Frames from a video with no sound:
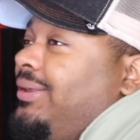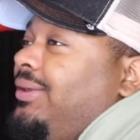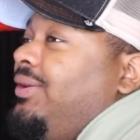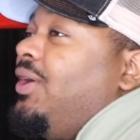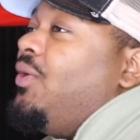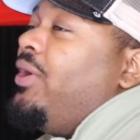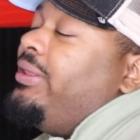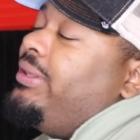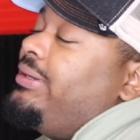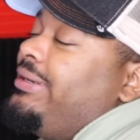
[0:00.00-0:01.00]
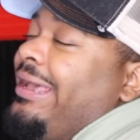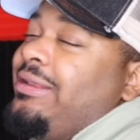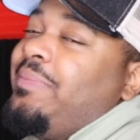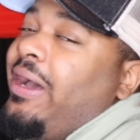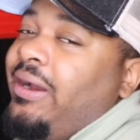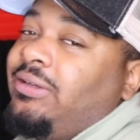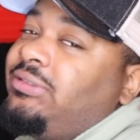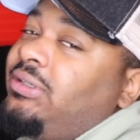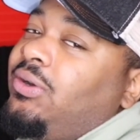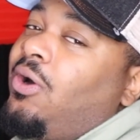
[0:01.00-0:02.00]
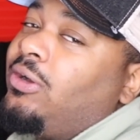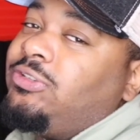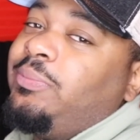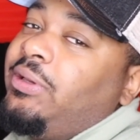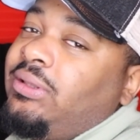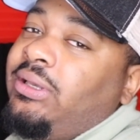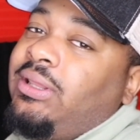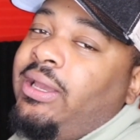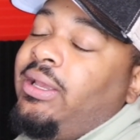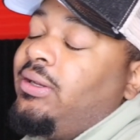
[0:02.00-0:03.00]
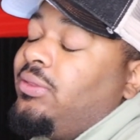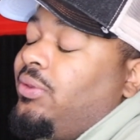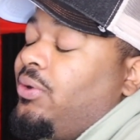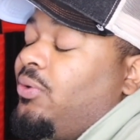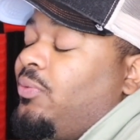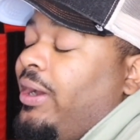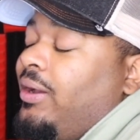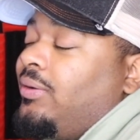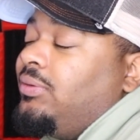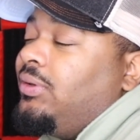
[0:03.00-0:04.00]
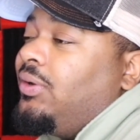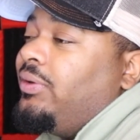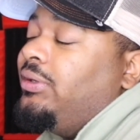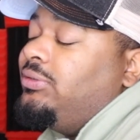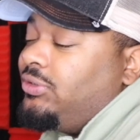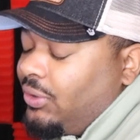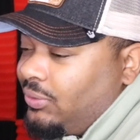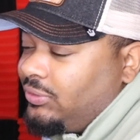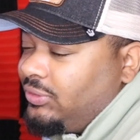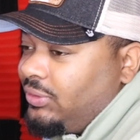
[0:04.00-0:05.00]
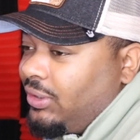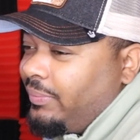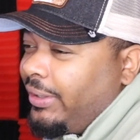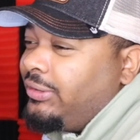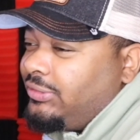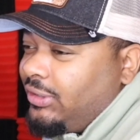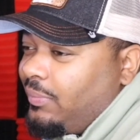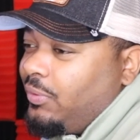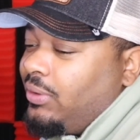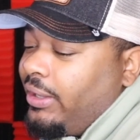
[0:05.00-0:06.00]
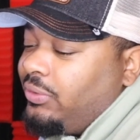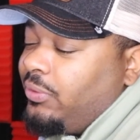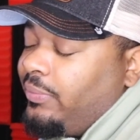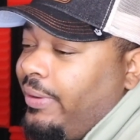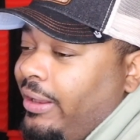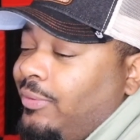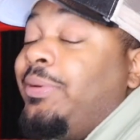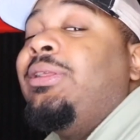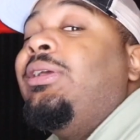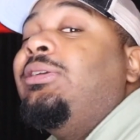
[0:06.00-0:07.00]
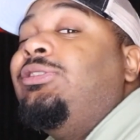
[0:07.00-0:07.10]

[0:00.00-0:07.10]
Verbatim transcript: you know, and then Danny Myers, he ultimately, like in the third round, you know, he chokes. You know what I mean? He stumbled like through the battle, but then he